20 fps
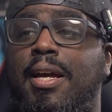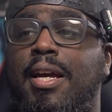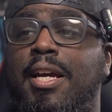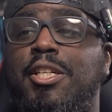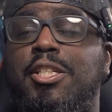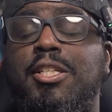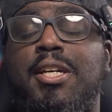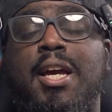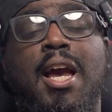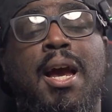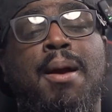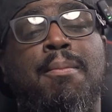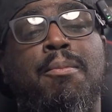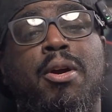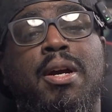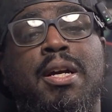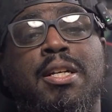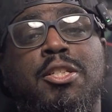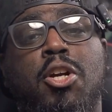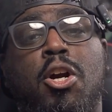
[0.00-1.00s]
each
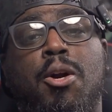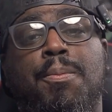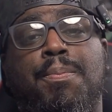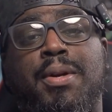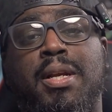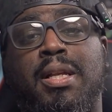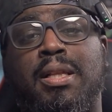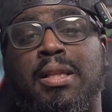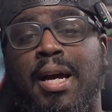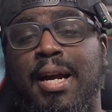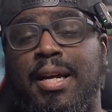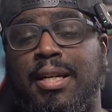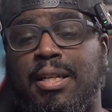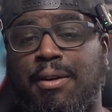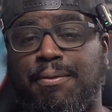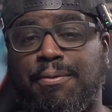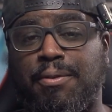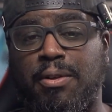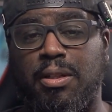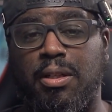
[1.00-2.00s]
camera interpreted light
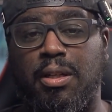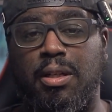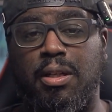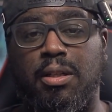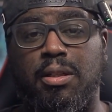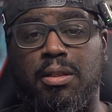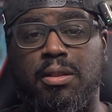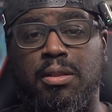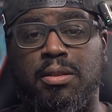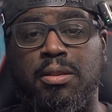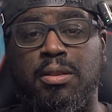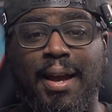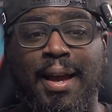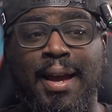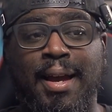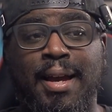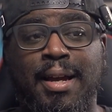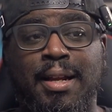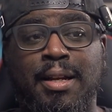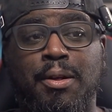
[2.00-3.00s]
differently.
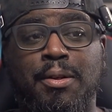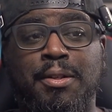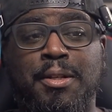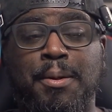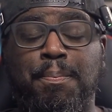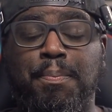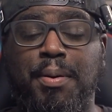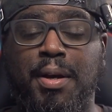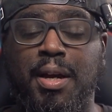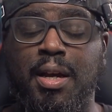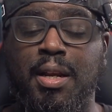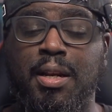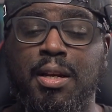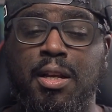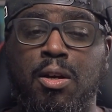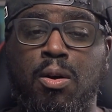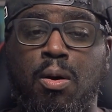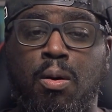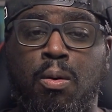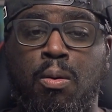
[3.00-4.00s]
And
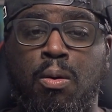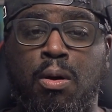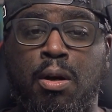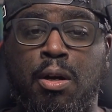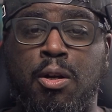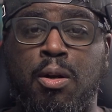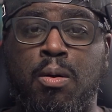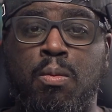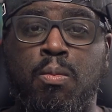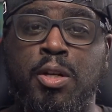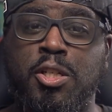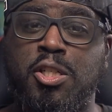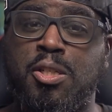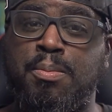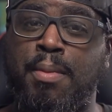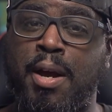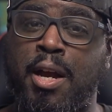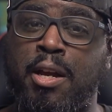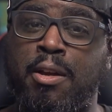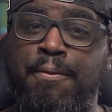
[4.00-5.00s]
depending on
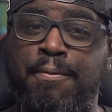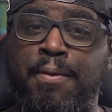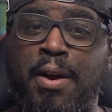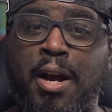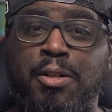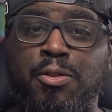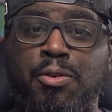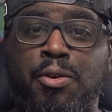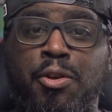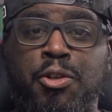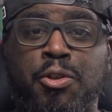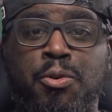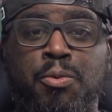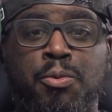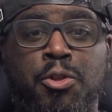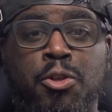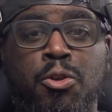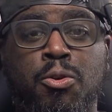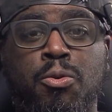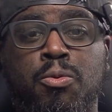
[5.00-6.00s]
which manufacturer you
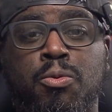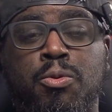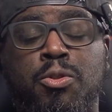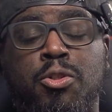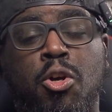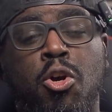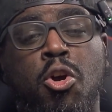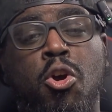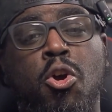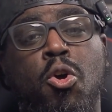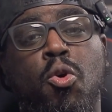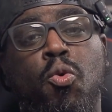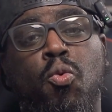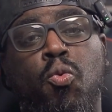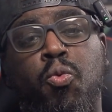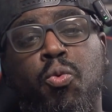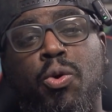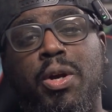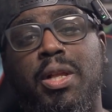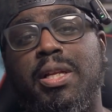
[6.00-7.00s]
used,
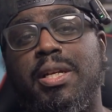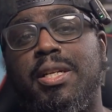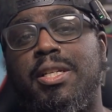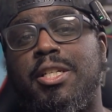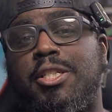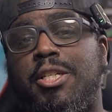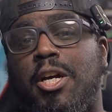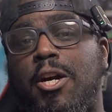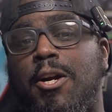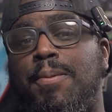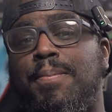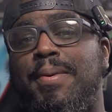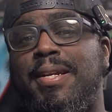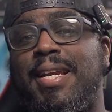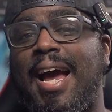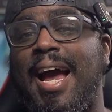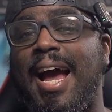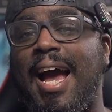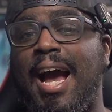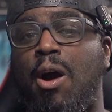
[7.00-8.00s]
really
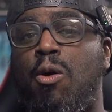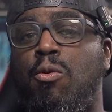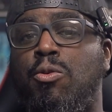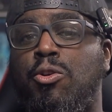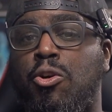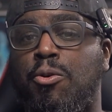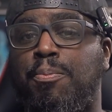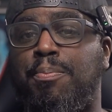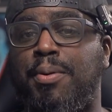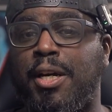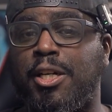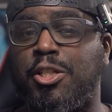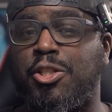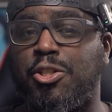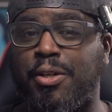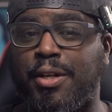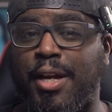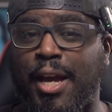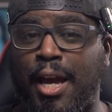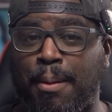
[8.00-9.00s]
determined how your
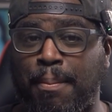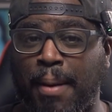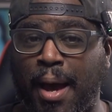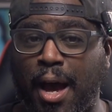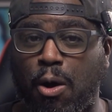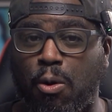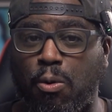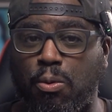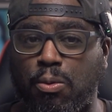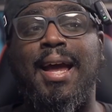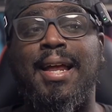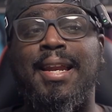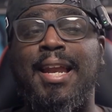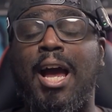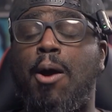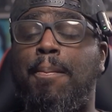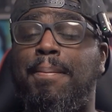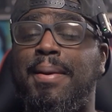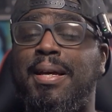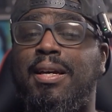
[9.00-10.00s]
picture came out. And
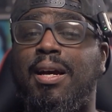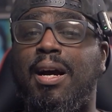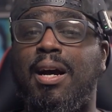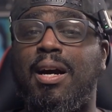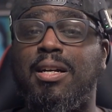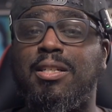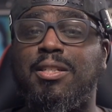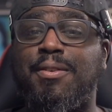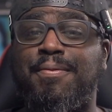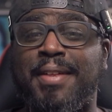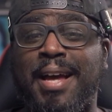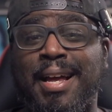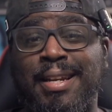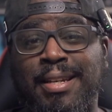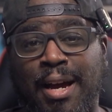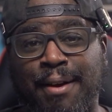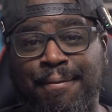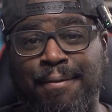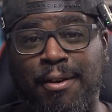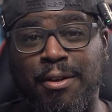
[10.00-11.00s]
now because of that
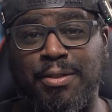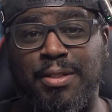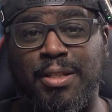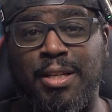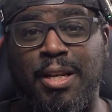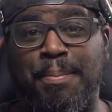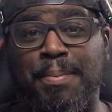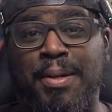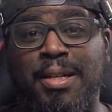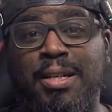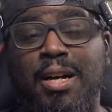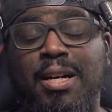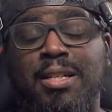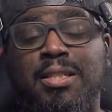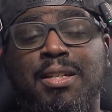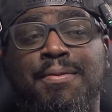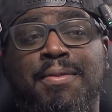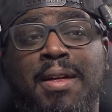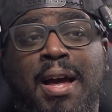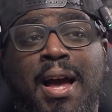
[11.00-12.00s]
diversity,
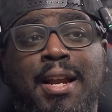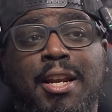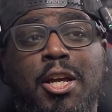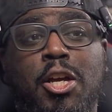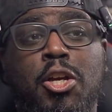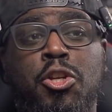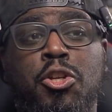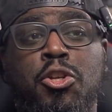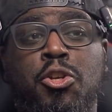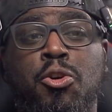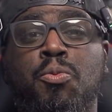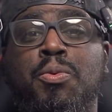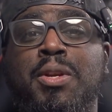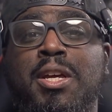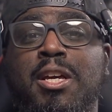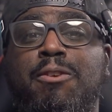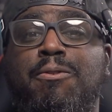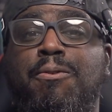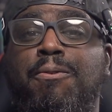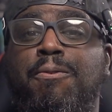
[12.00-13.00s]
because of that
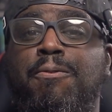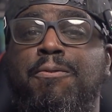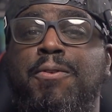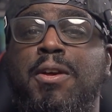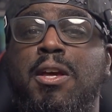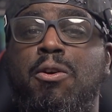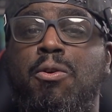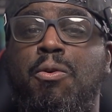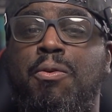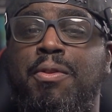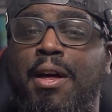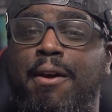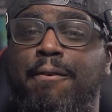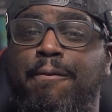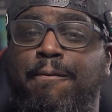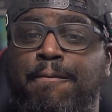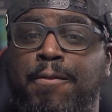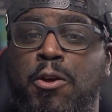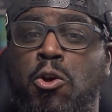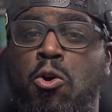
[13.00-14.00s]
unique feel that
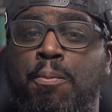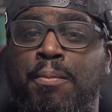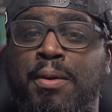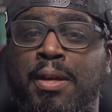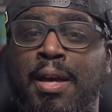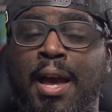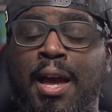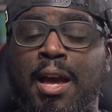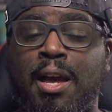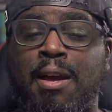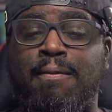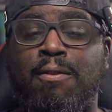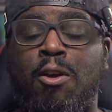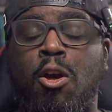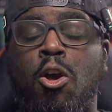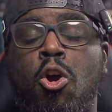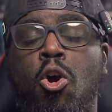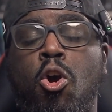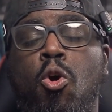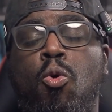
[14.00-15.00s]
film gave,
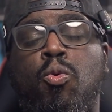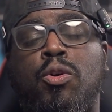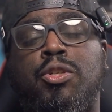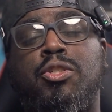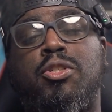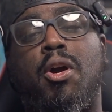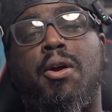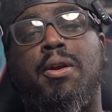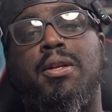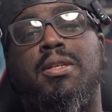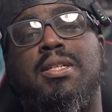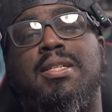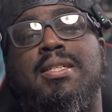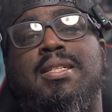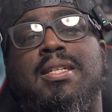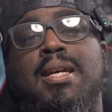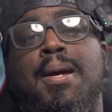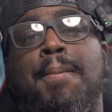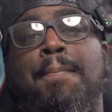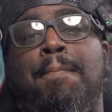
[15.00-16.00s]
we're starting to
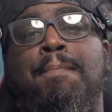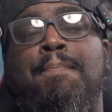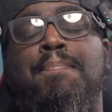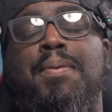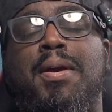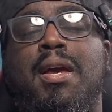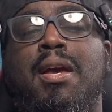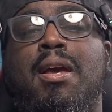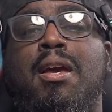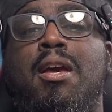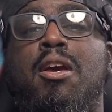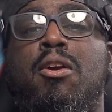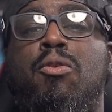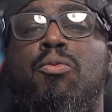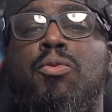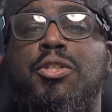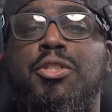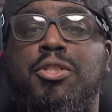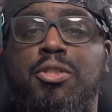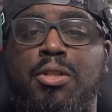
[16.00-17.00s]
see a big
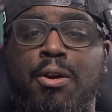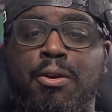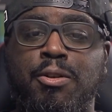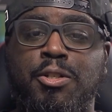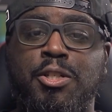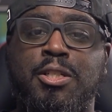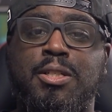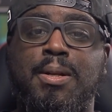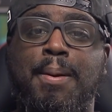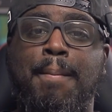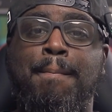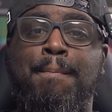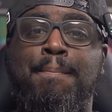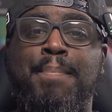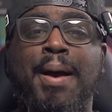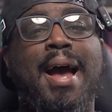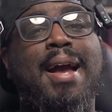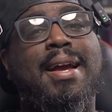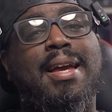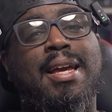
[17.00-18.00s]
resurgence
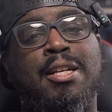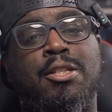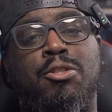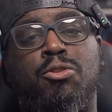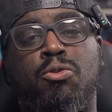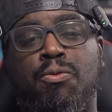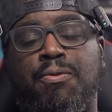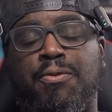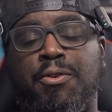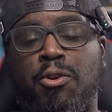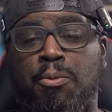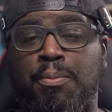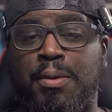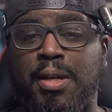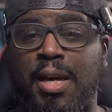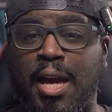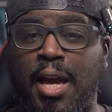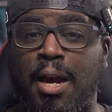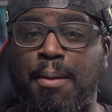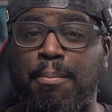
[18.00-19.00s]
back into film
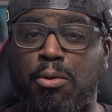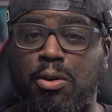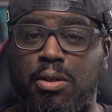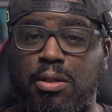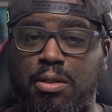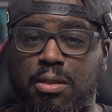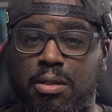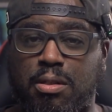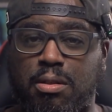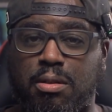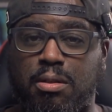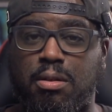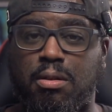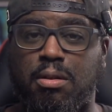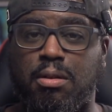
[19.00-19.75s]
cameras.